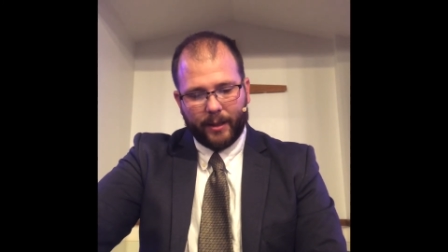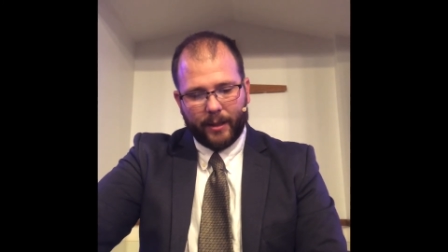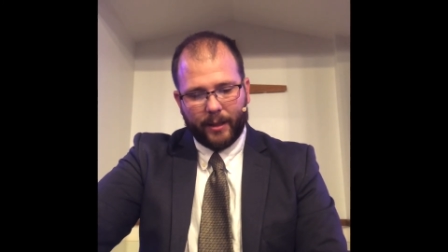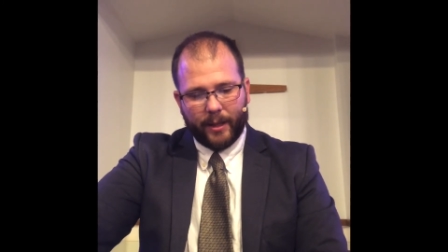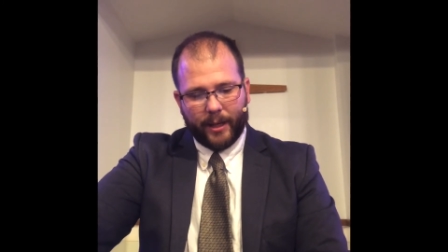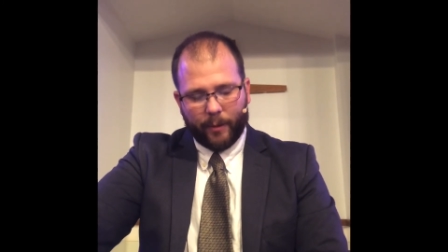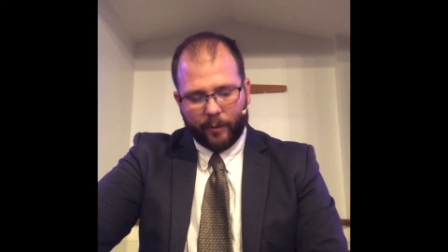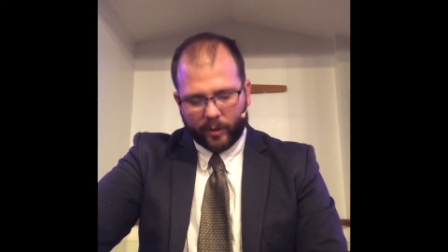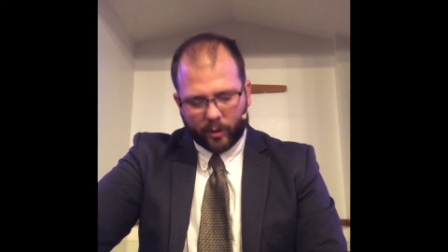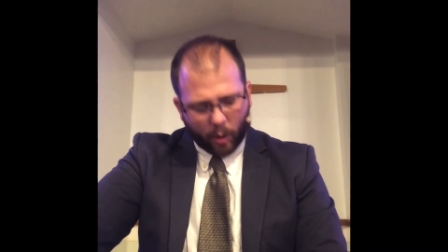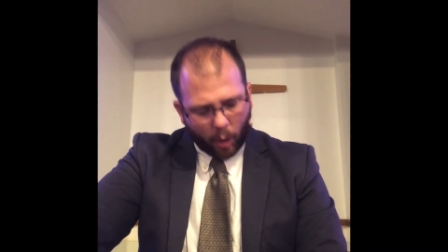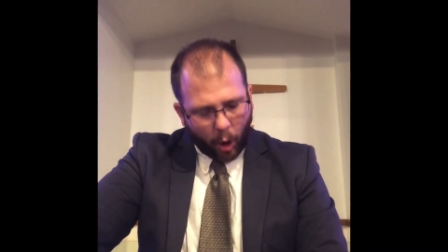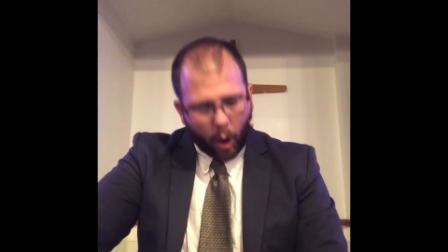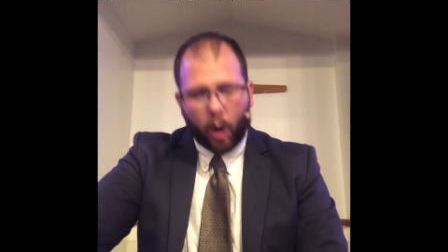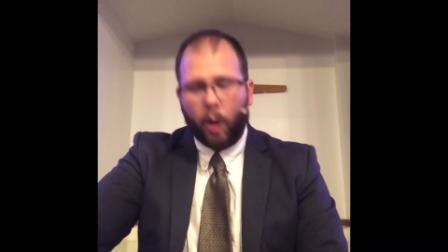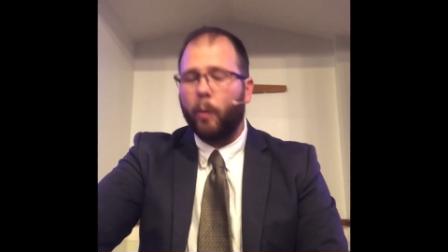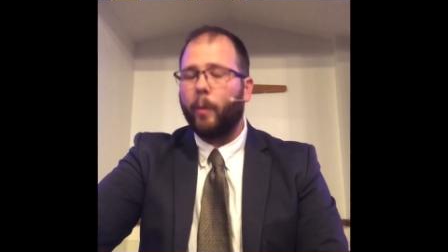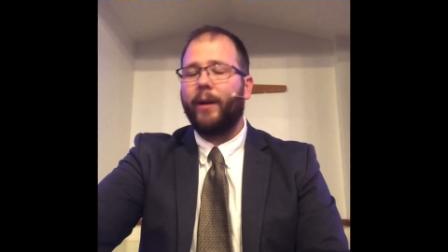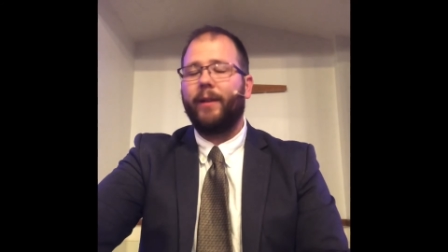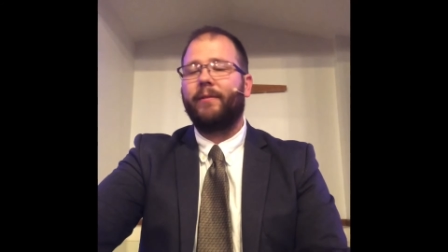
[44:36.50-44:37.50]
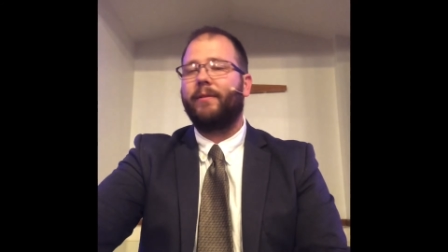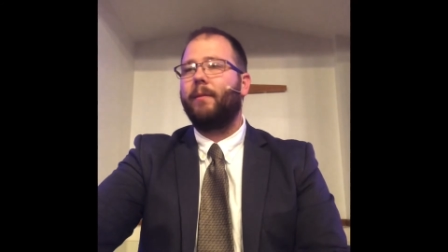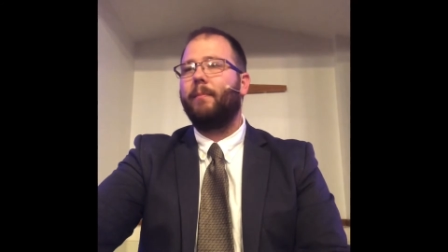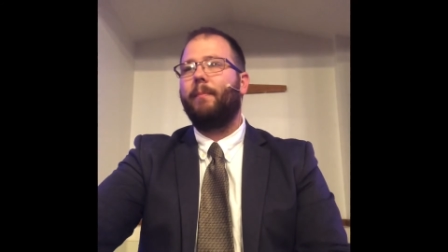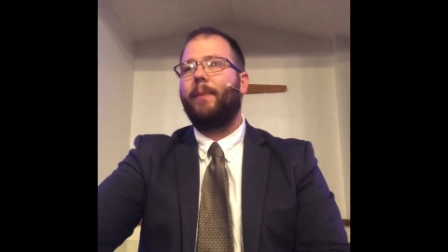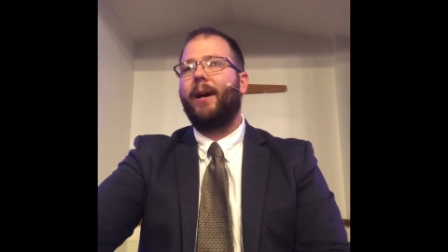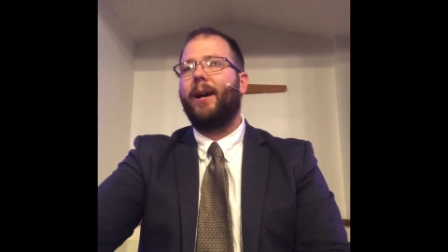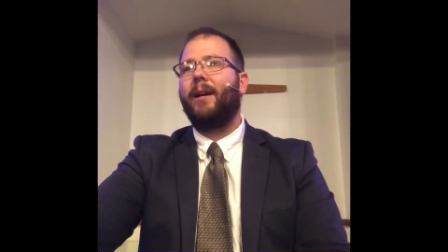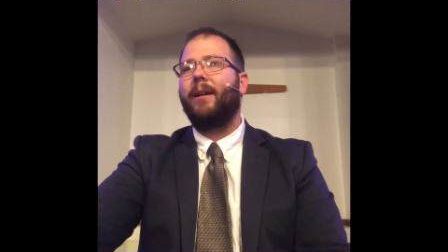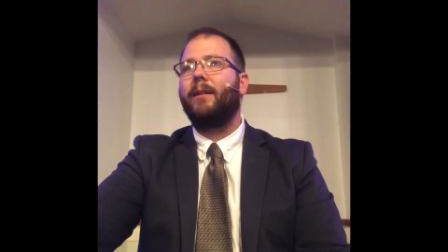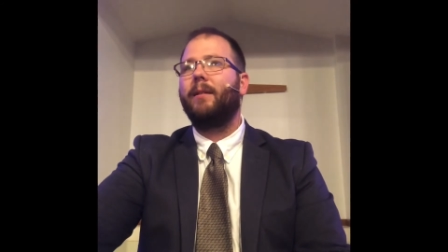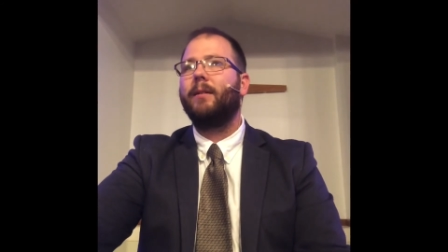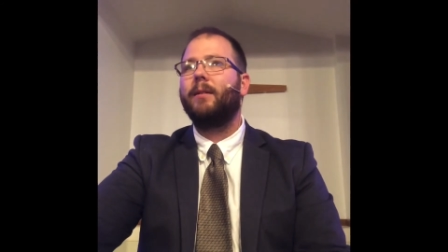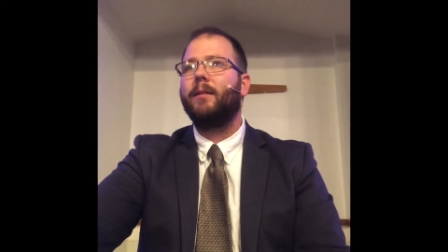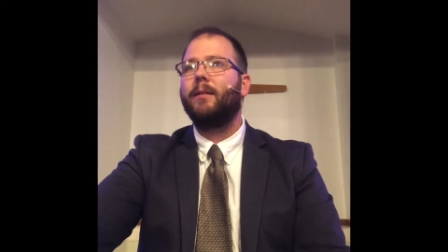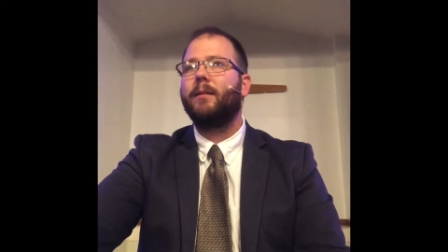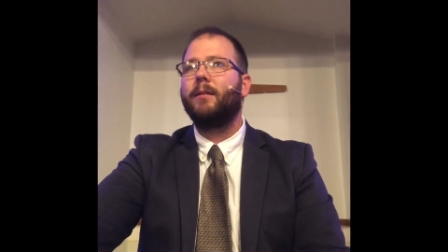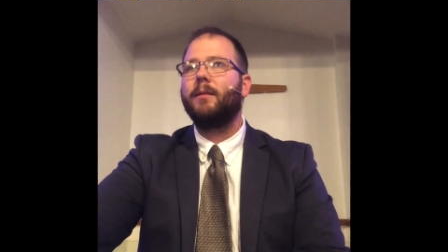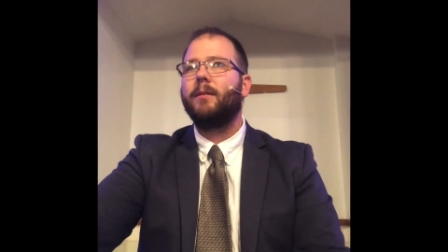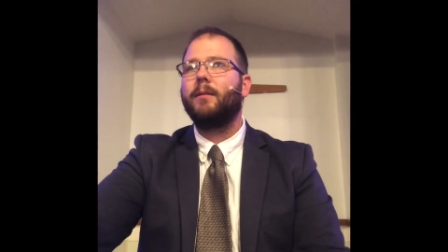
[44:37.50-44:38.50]
he was always in pain,
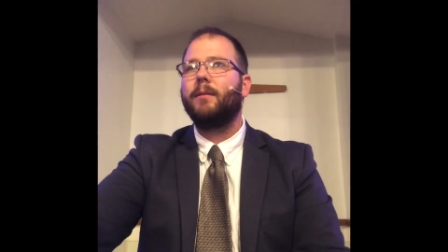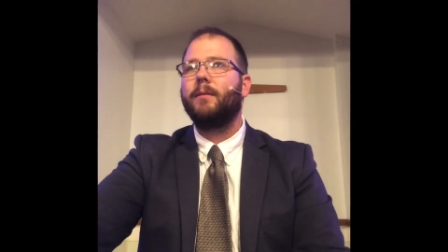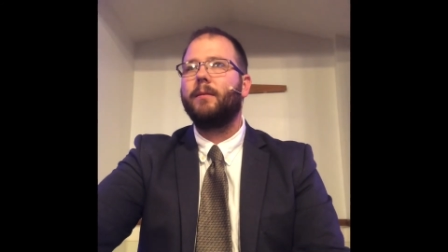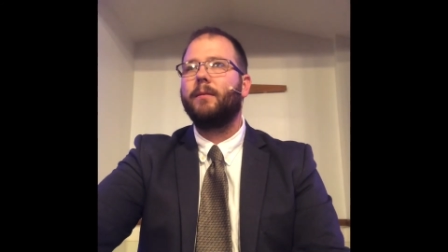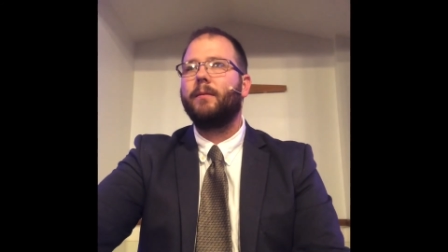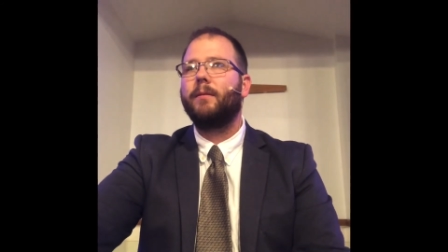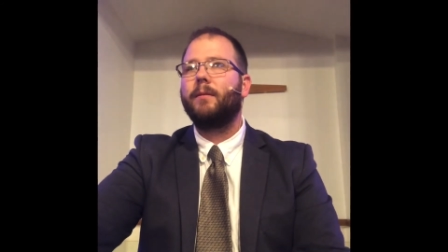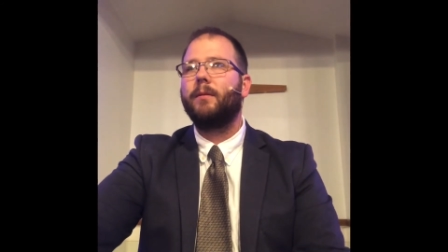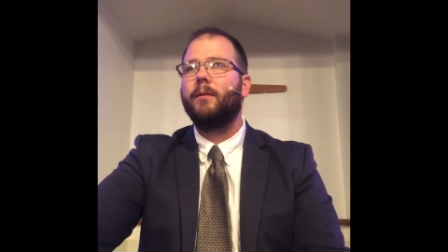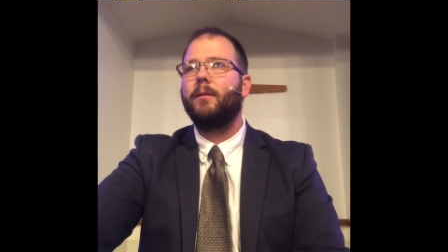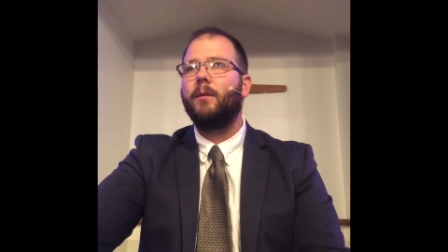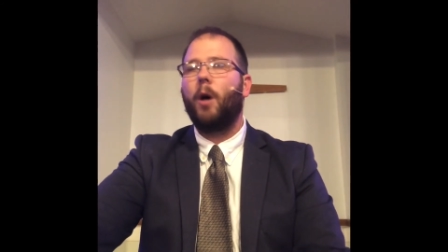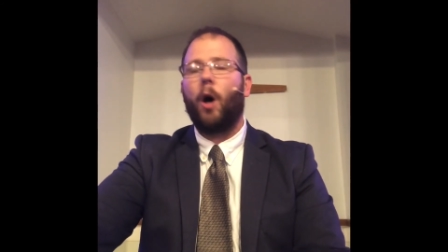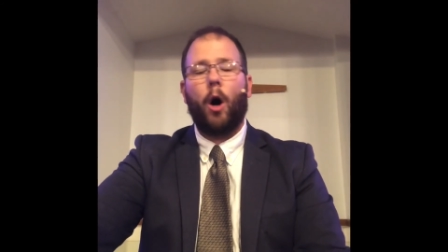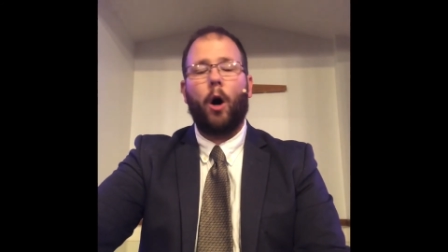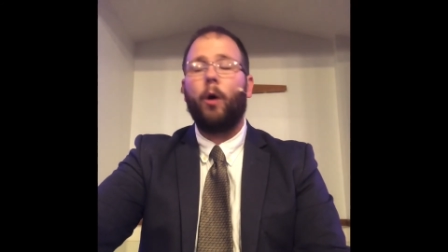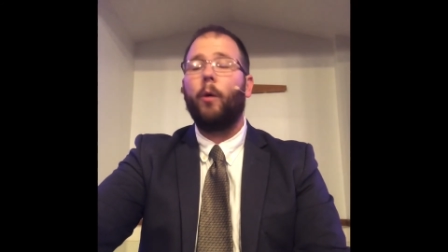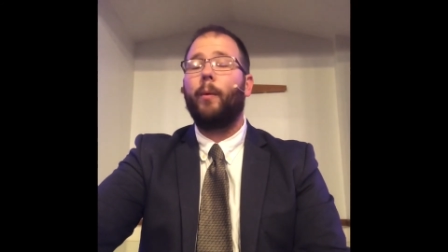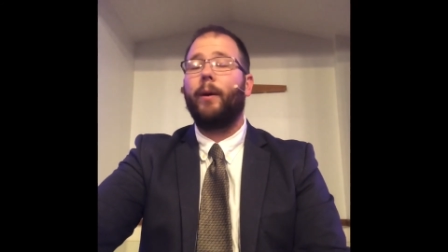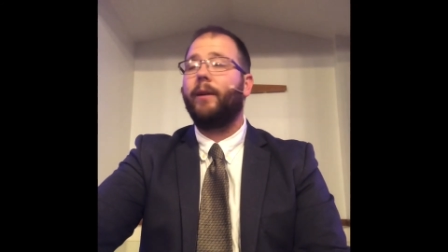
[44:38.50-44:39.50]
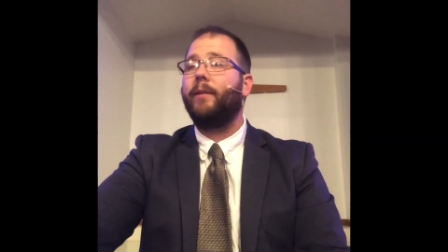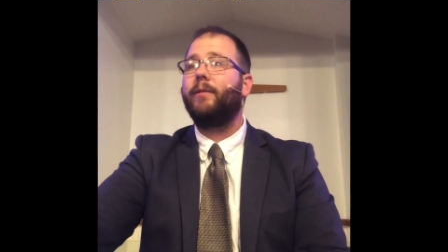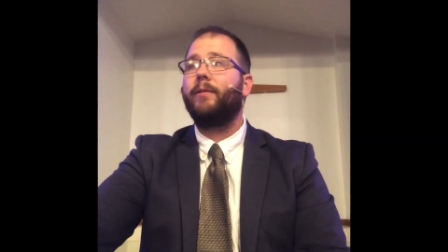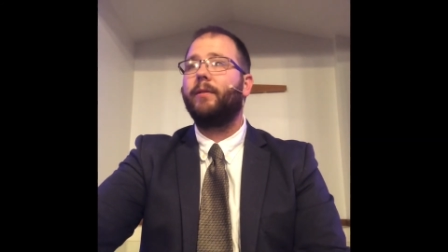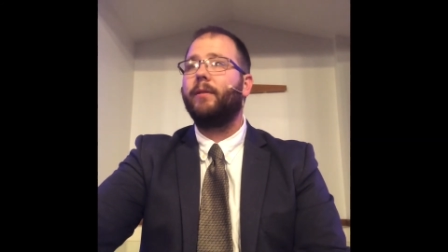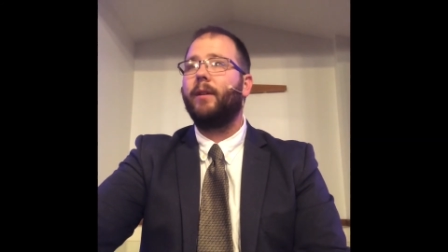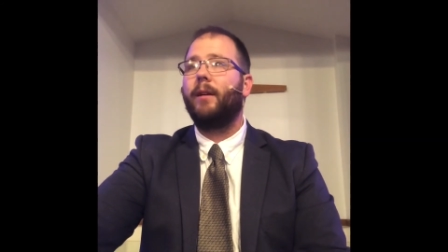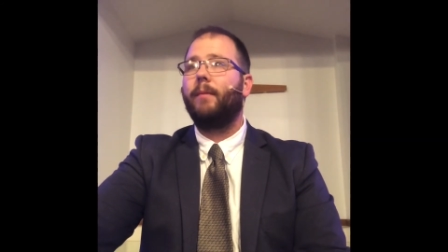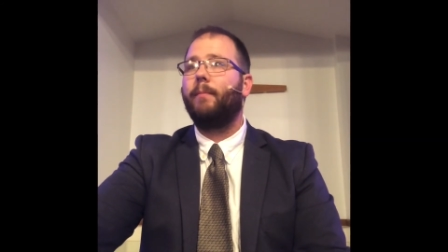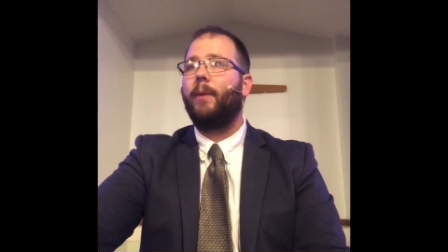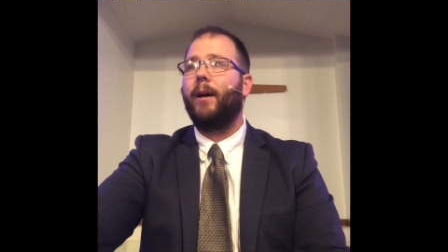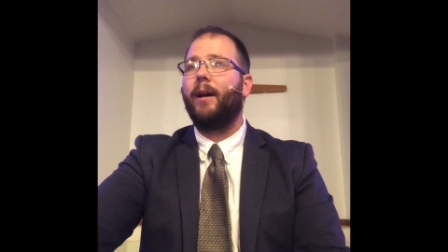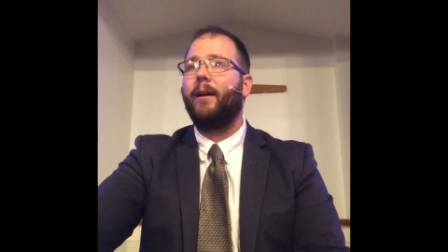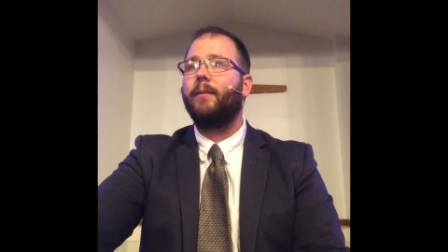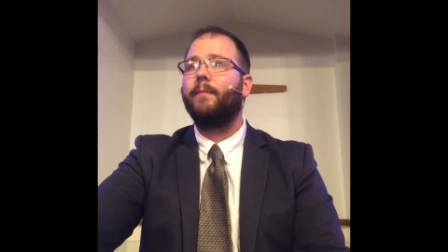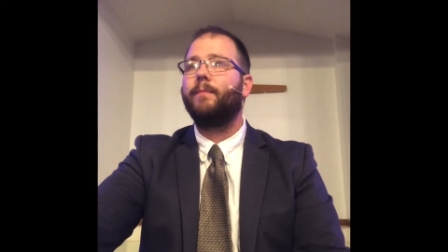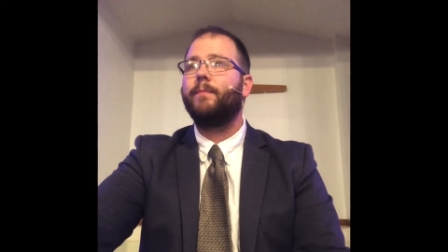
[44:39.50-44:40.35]
always in pain.